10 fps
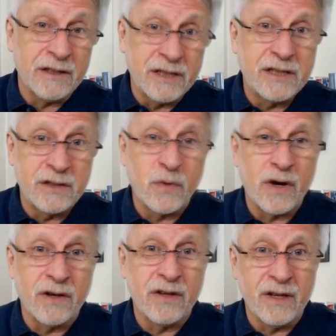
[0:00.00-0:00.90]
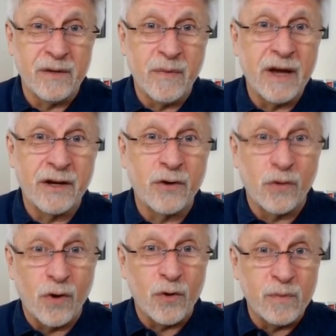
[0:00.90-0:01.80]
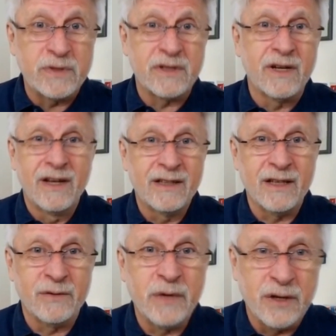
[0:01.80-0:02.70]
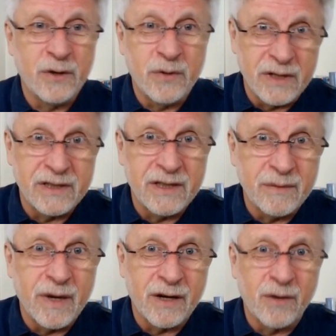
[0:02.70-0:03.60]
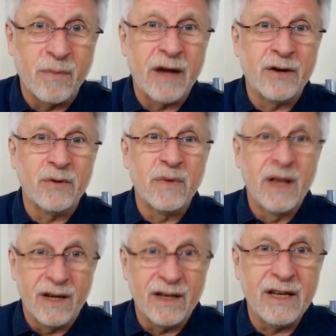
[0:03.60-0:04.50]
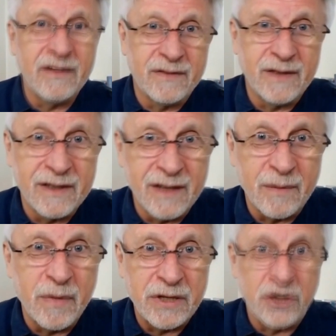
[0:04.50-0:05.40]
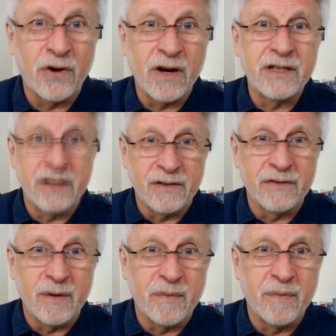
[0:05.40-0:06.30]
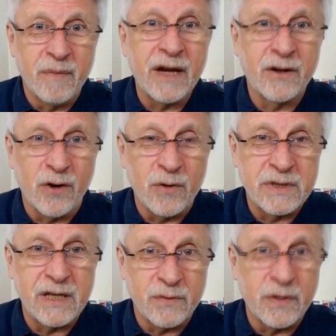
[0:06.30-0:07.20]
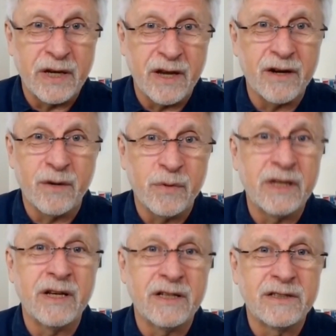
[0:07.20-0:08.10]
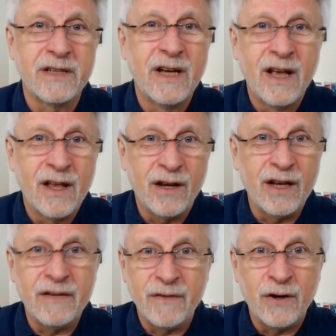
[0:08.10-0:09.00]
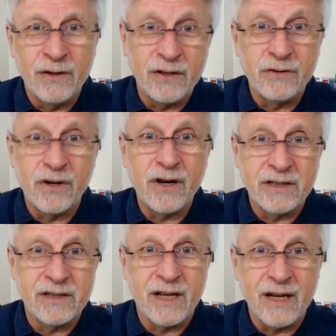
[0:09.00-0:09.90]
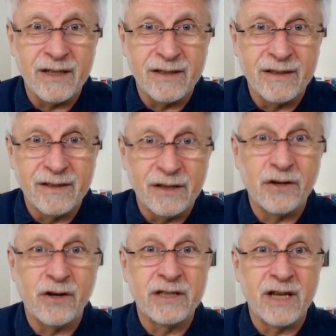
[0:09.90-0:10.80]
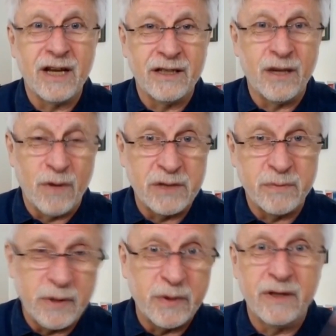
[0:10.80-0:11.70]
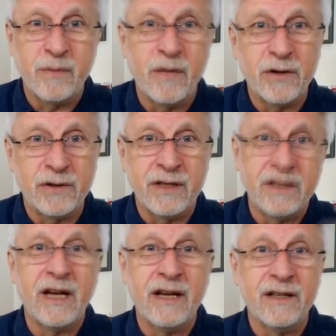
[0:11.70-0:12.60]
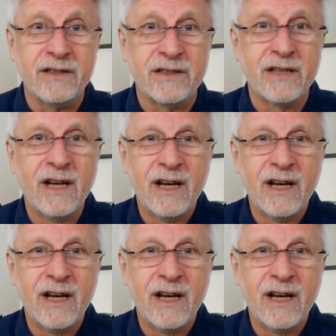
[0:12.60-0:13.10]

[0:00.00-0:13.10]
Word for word: then this is where the microbes that we know as the microbiome live, right? Like majority of exactly. the microbes that we carry within us live on the dirty side, the dirty right. side that runs between the mouth and the anus.